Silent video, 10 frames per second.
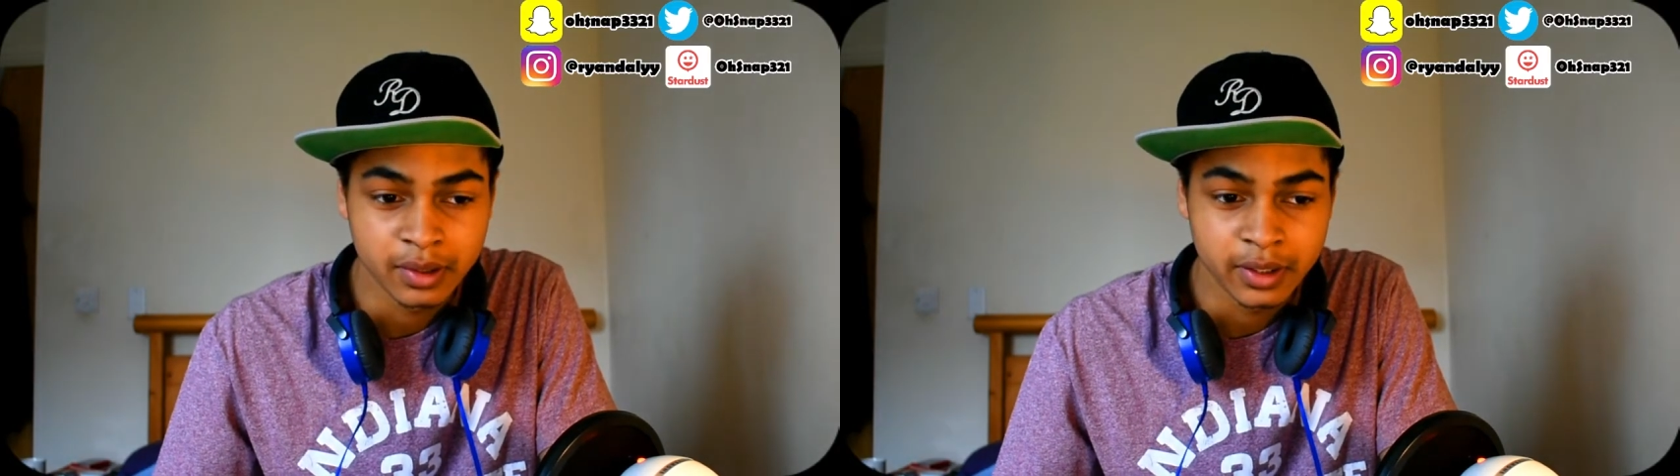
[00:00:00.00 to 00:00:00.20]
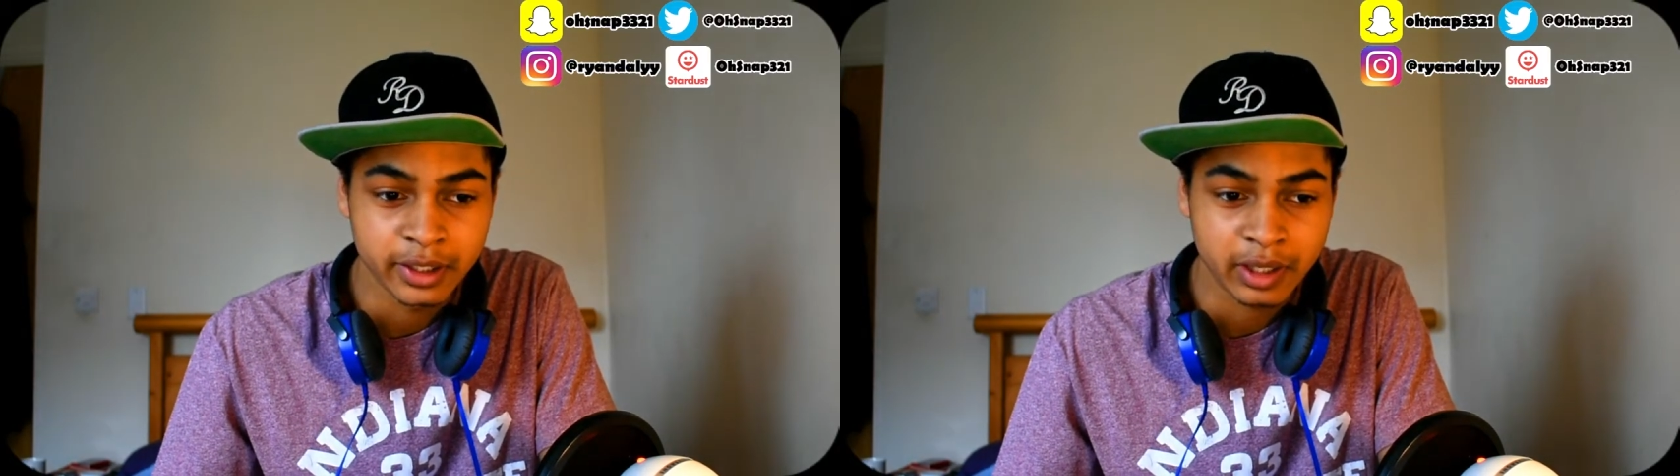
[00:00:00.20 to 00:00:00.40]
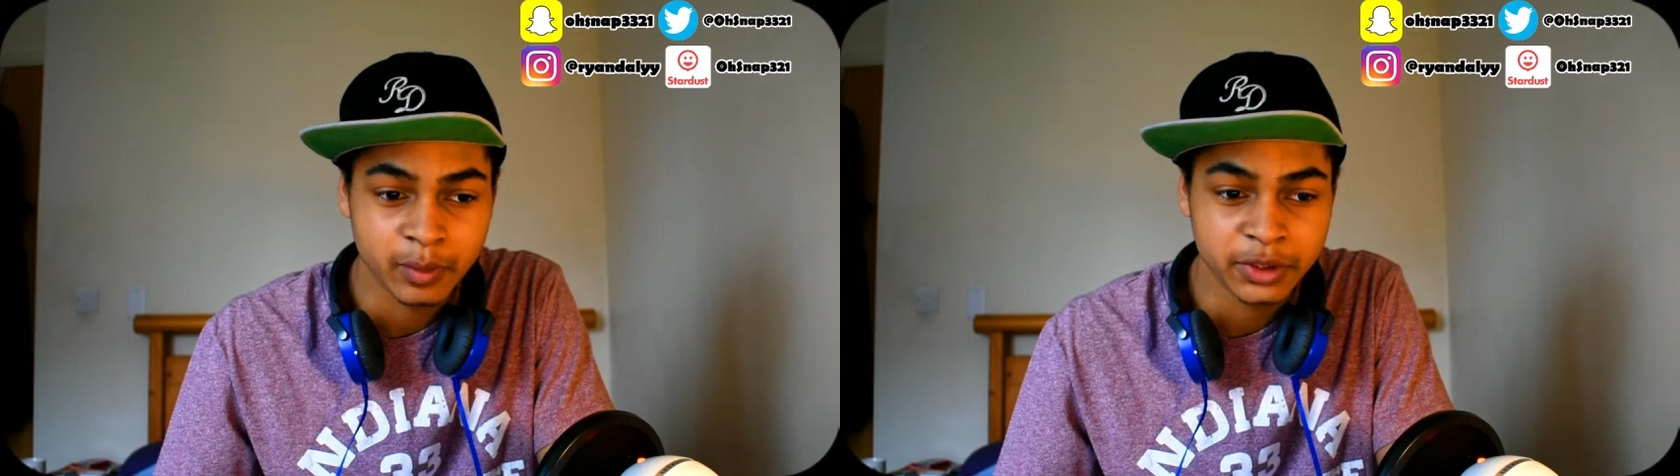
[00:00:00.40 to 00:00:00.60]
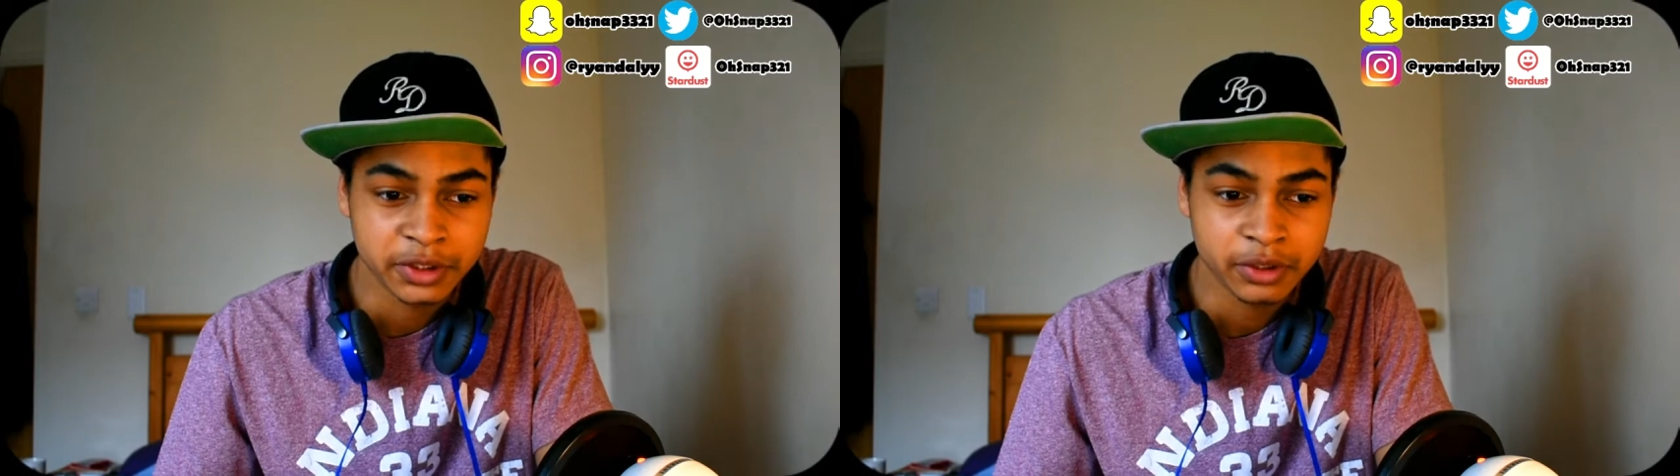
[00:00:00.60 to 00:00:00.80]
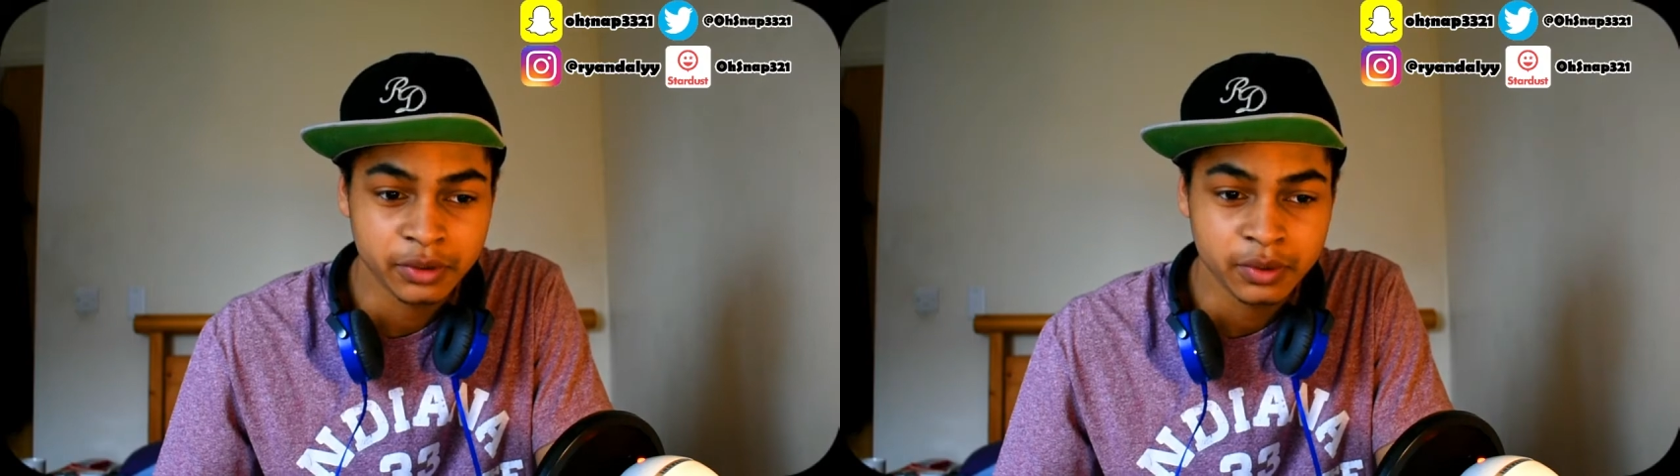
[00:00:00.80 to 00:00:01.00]
Incredibles
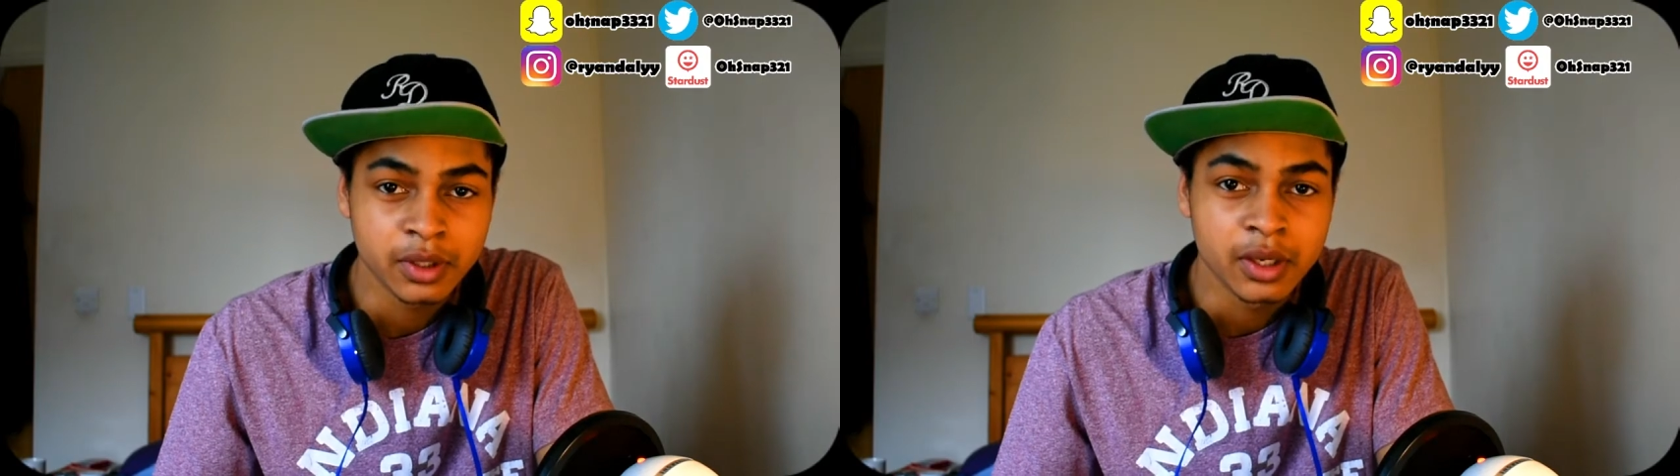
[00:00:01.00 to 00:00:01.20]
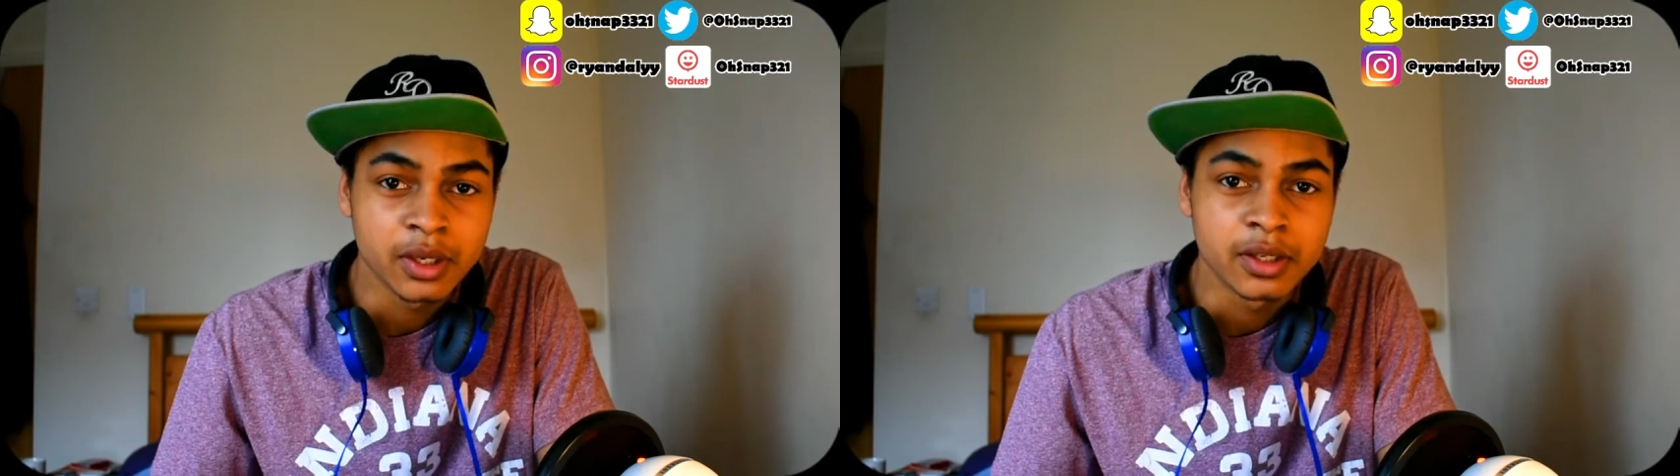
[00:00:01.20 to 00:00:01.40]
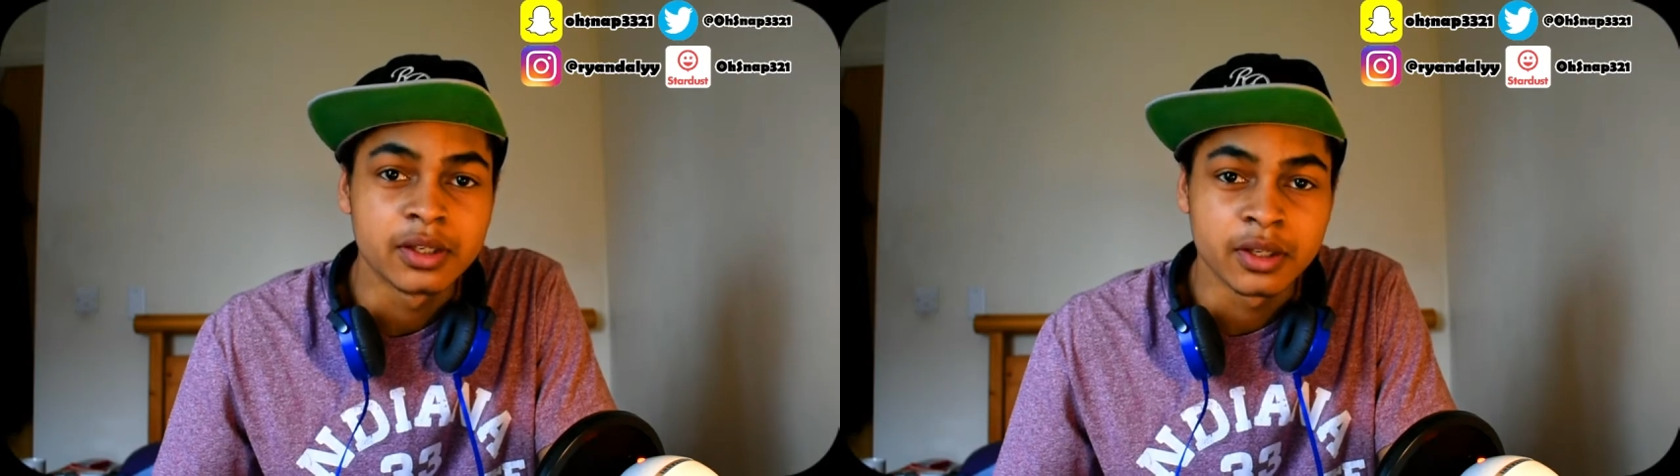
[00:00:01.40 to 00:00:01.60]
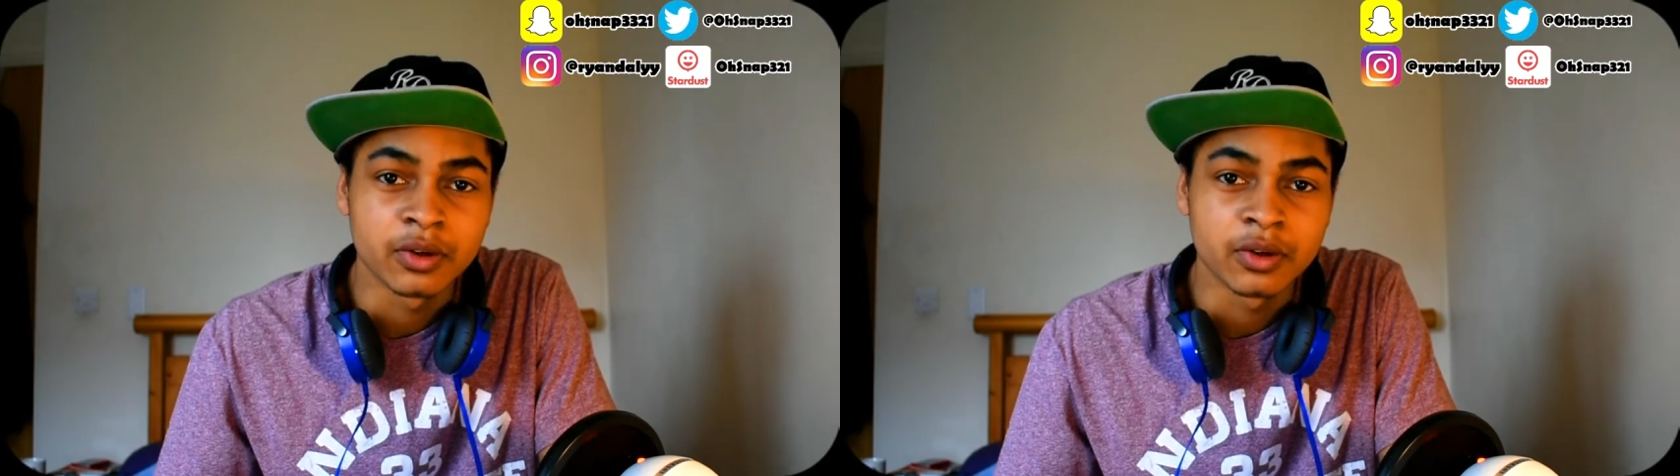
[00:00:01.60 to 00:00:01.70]
2, you